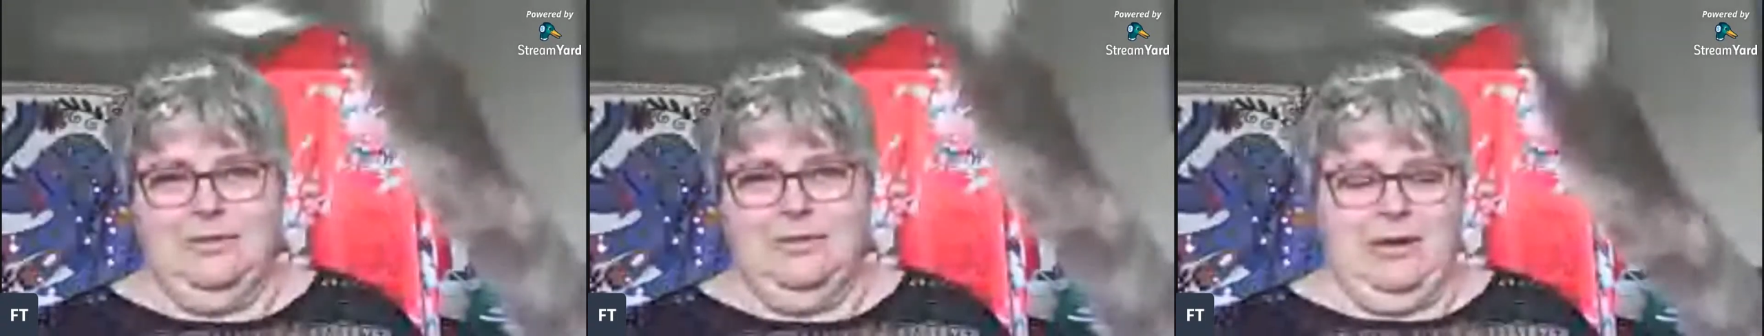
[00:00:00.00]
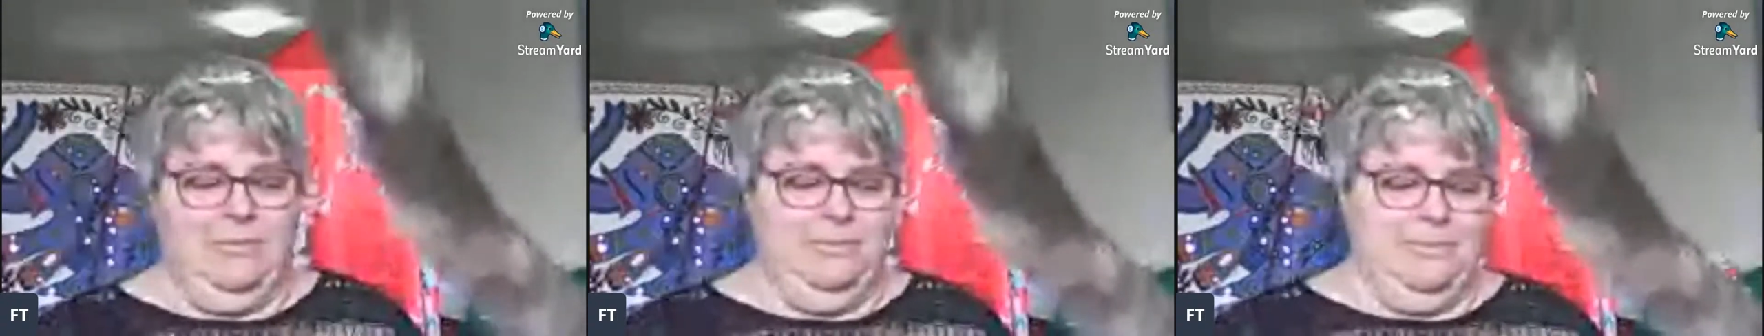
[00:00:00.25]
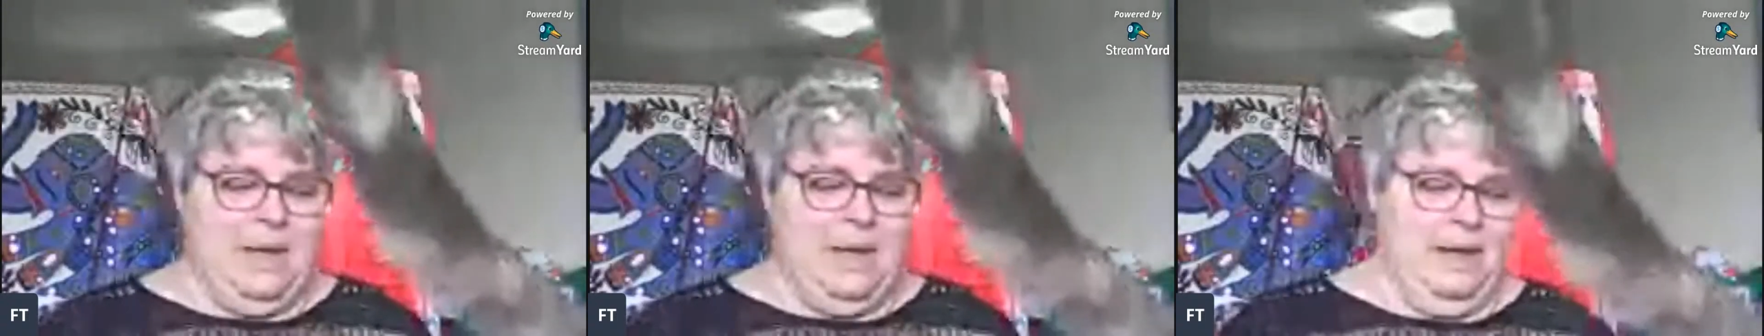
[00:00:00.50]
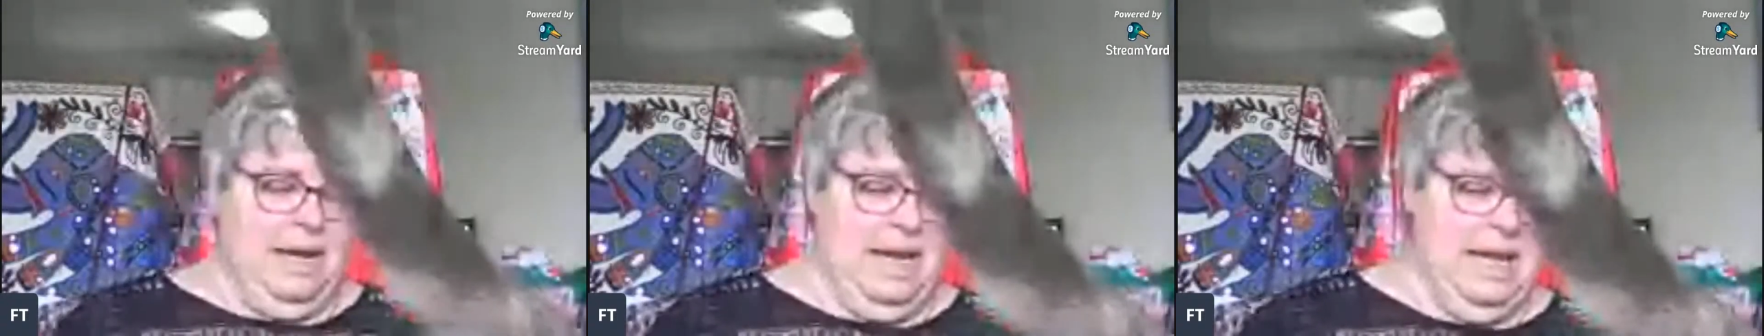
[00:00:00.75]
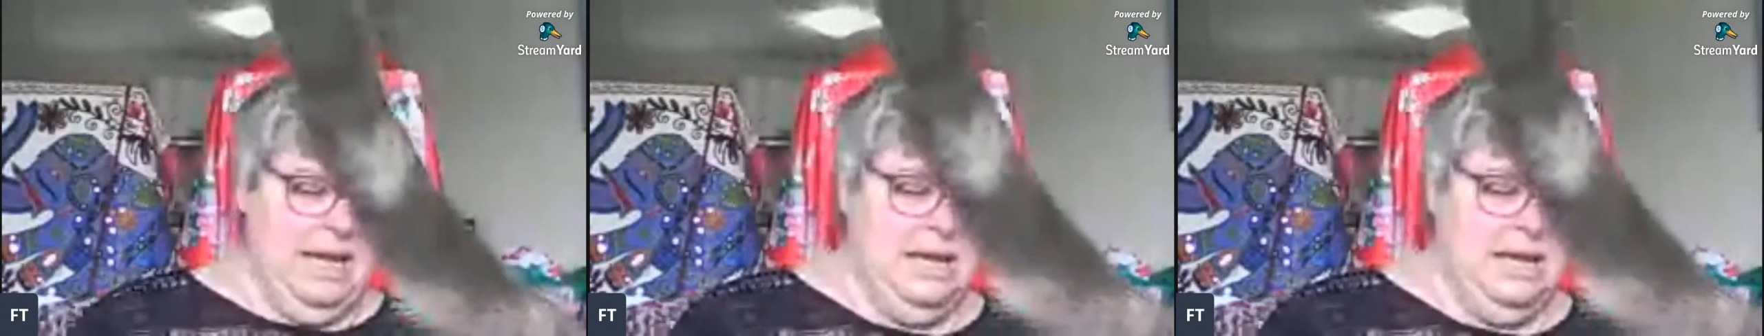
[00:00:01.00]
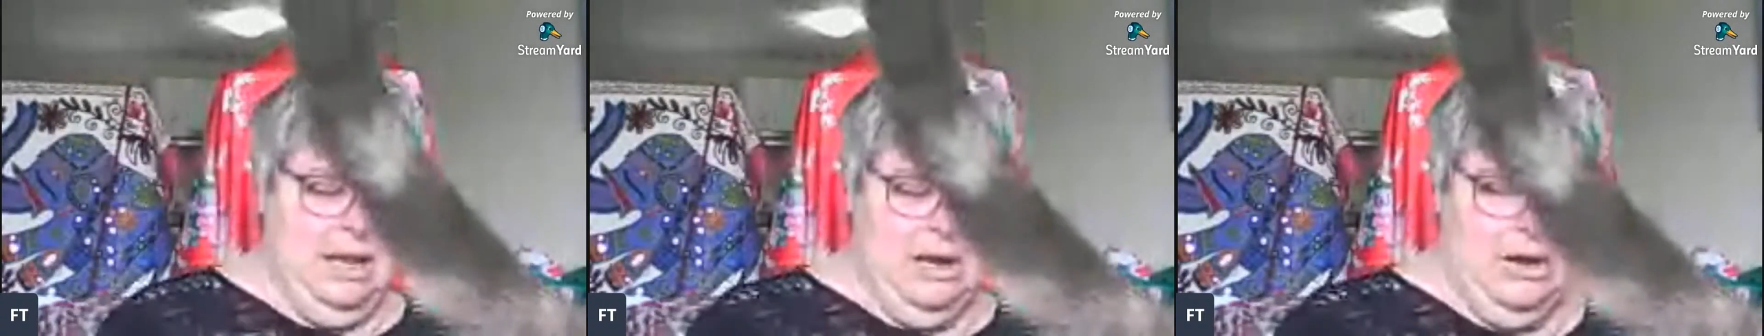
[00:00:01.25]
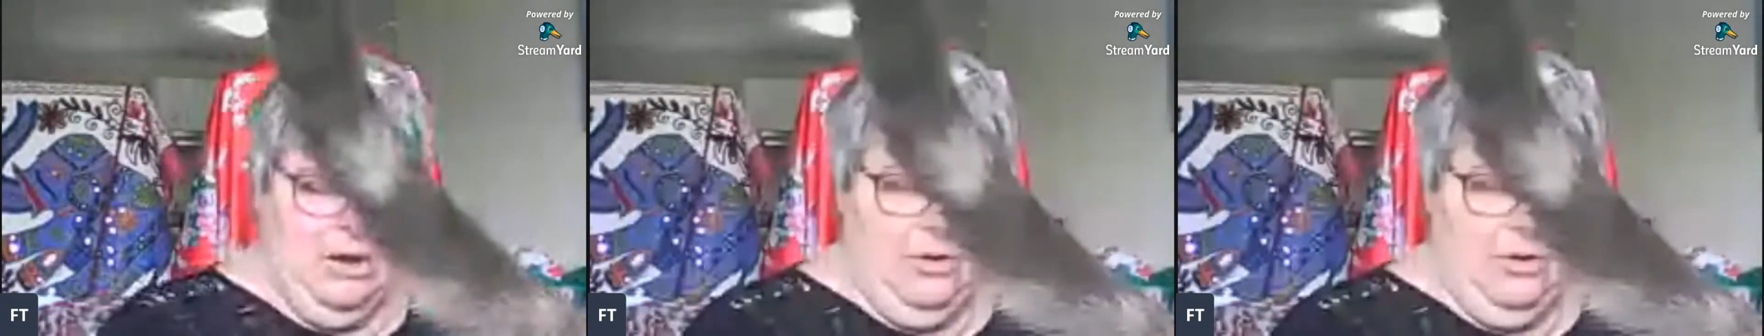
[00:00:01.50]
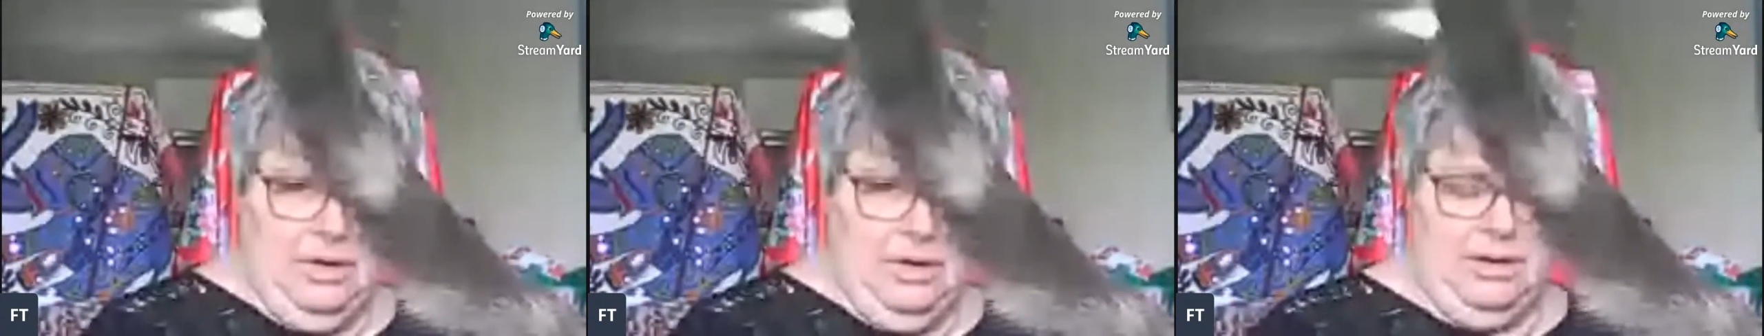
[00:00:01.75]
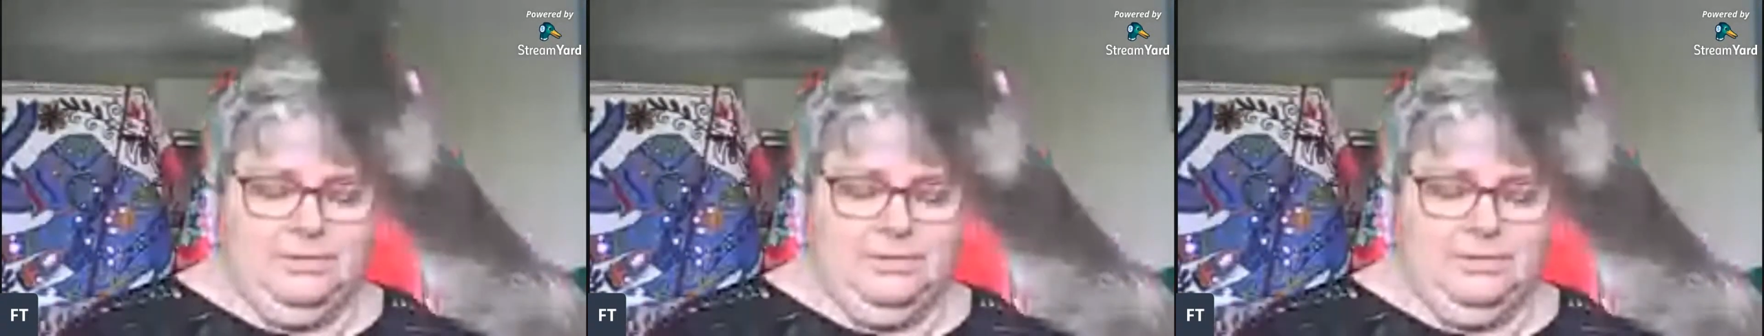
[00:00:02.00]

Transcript: ground, but he is going to lose it.